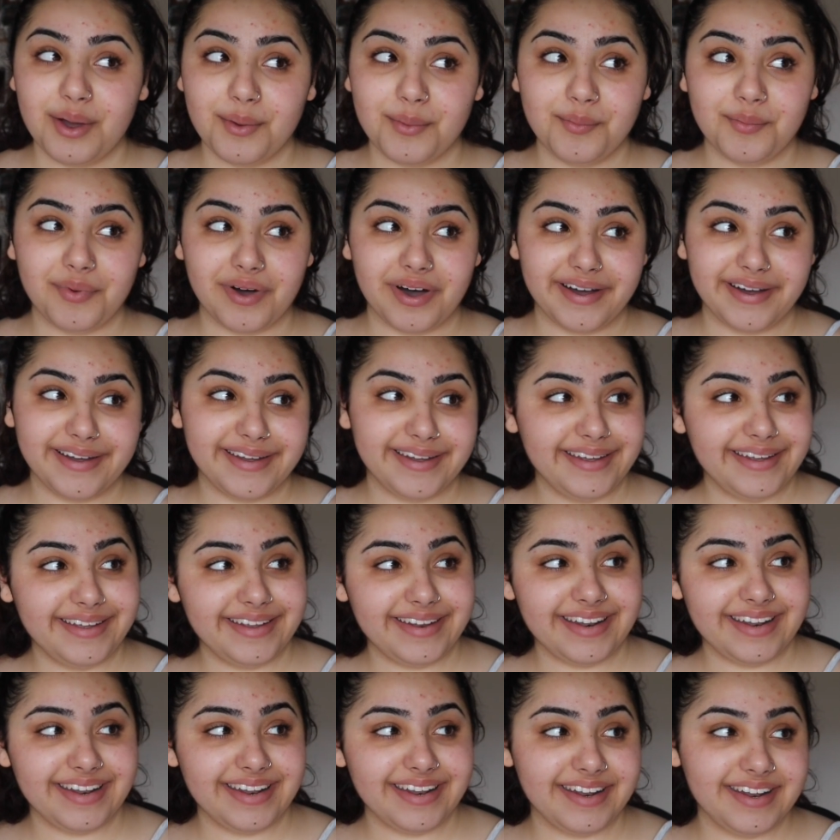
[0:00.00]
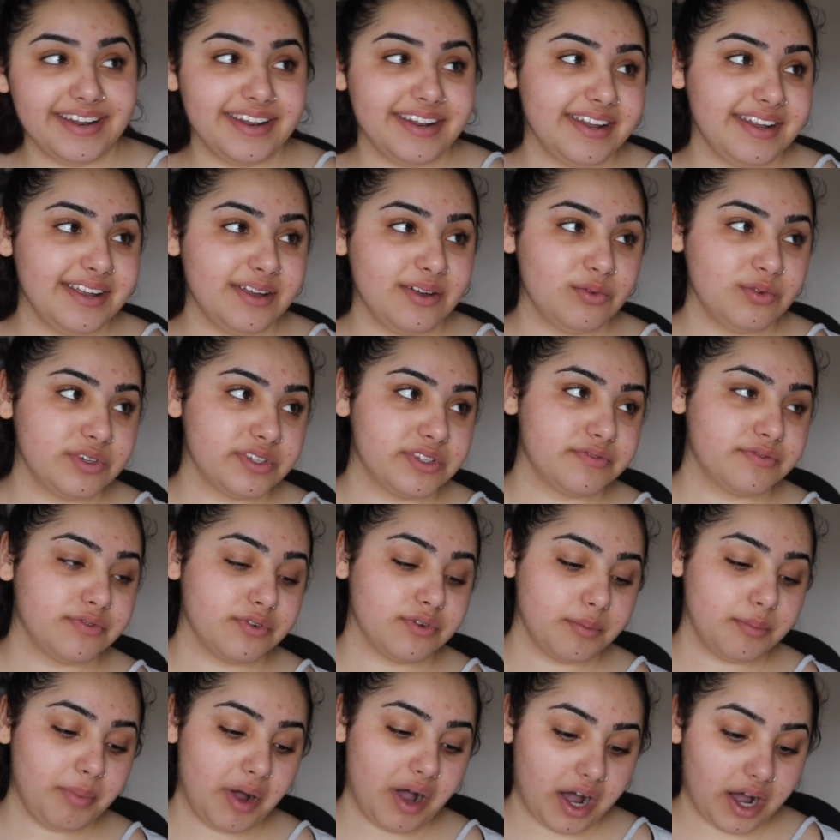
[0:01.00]
but it was for
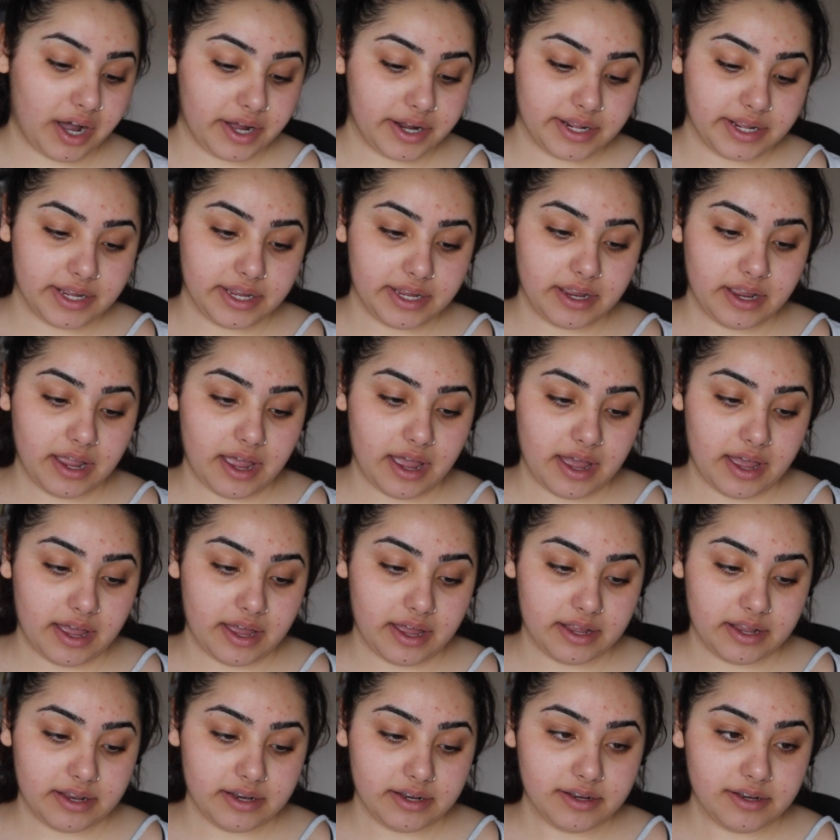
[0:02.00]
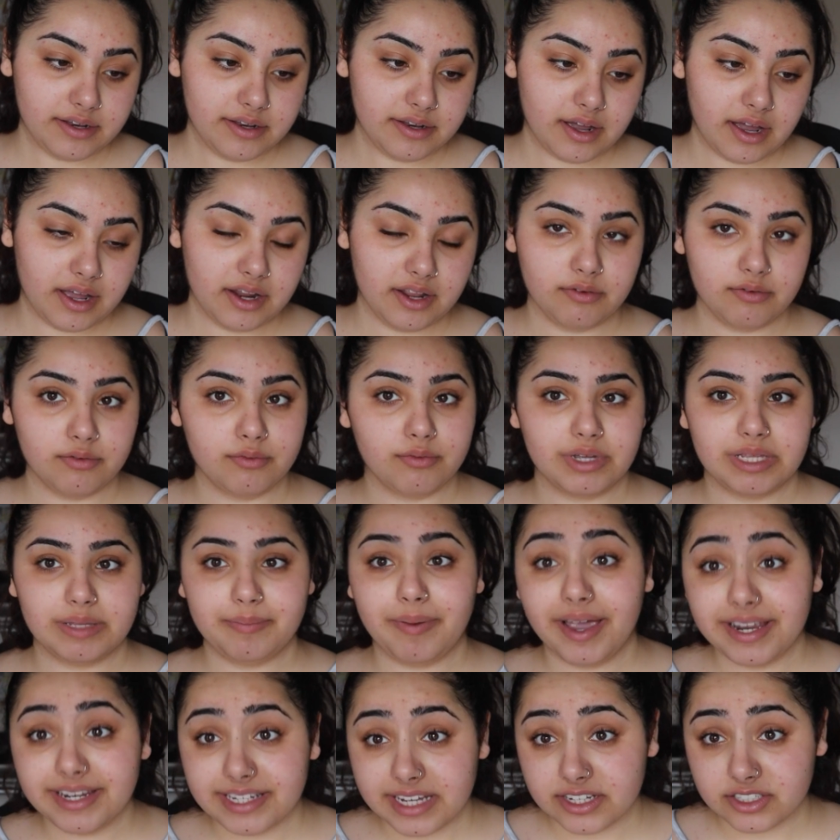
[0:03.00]
a party and I didn't really
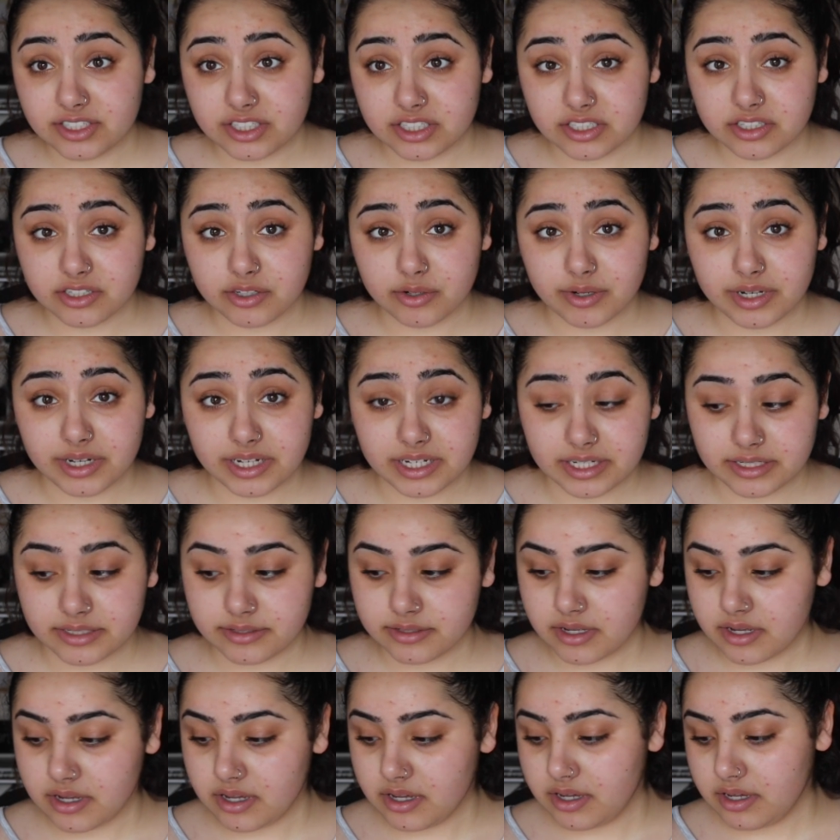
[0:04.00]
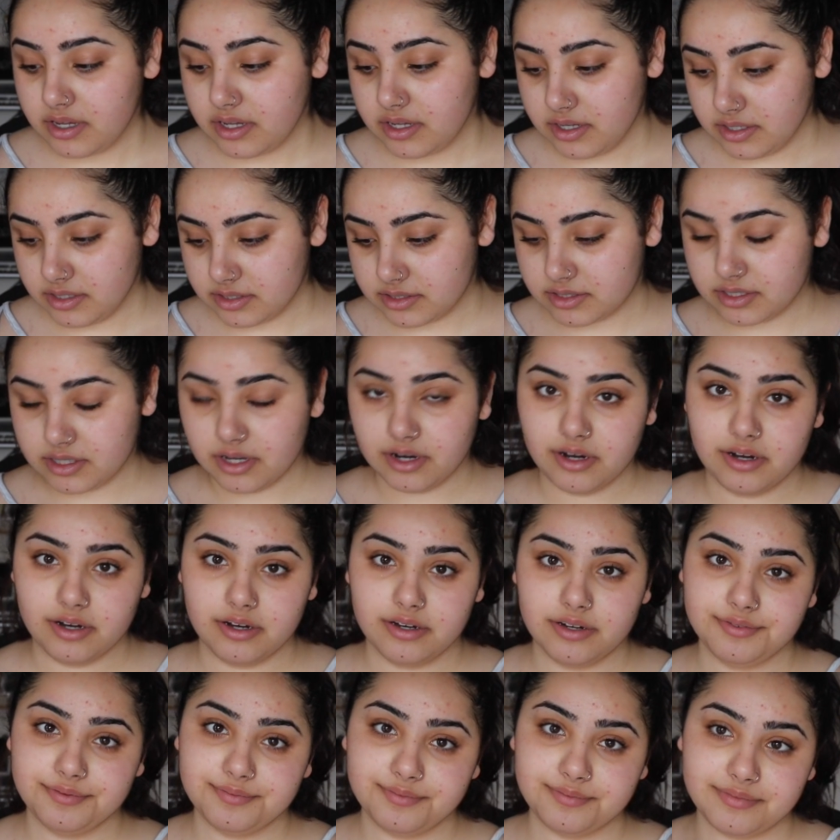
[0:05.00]
pay attention to it.
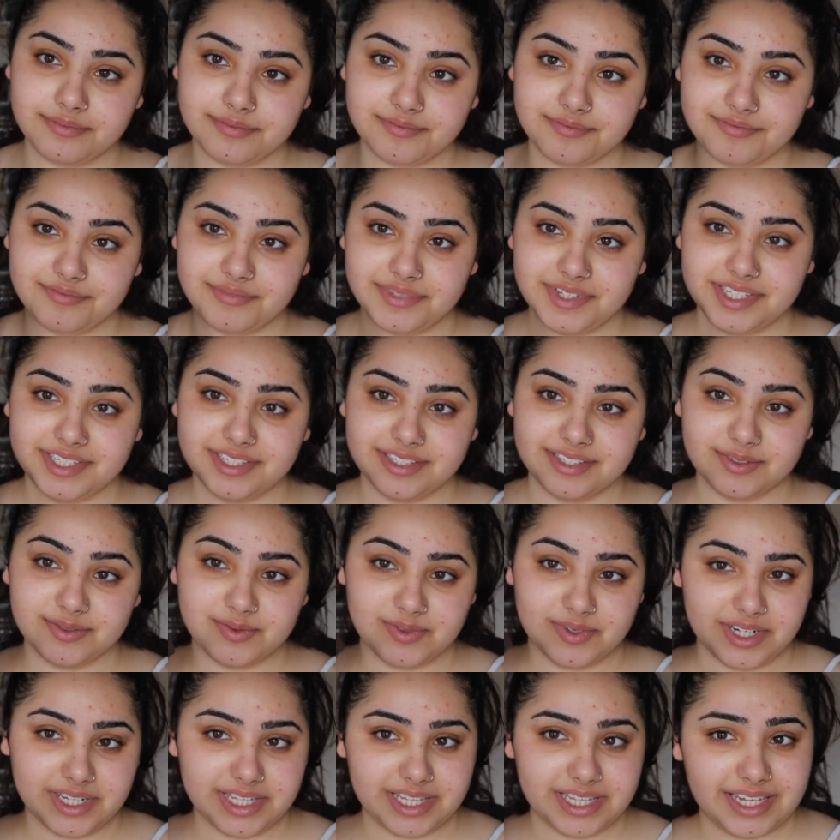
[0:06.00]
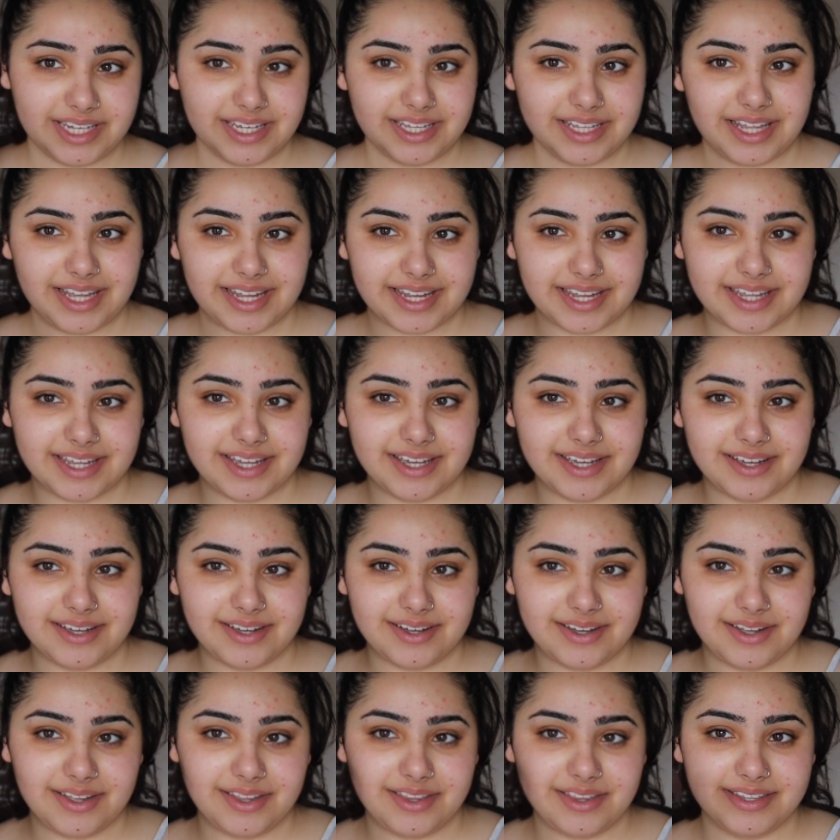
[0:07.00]
So this is really like
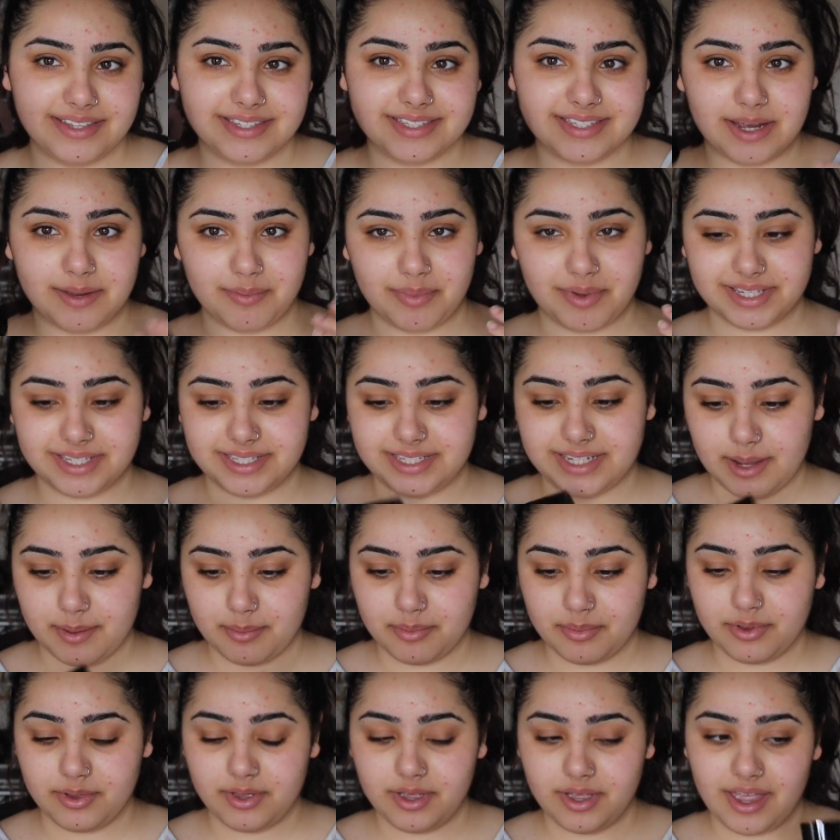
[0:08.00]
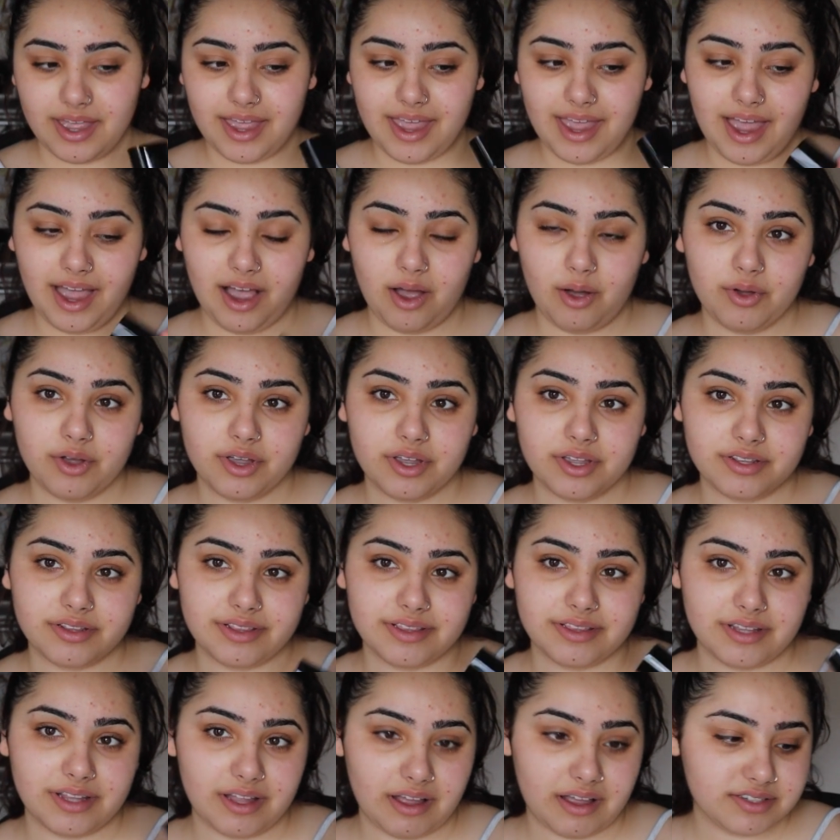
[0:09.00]
the step-by-step, how it
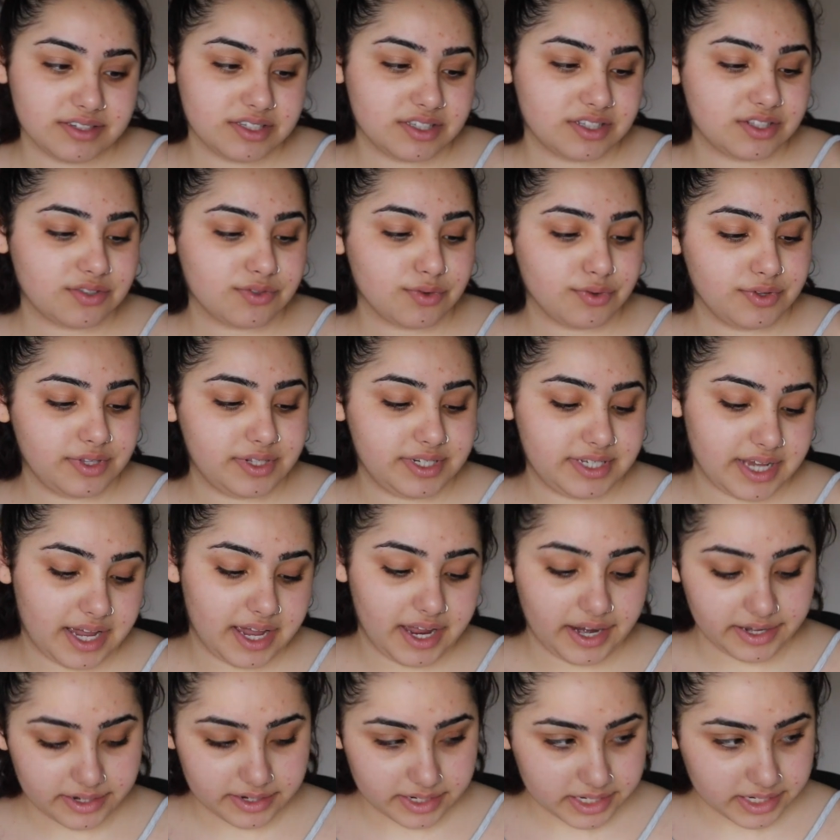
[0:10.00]
lasts through the day.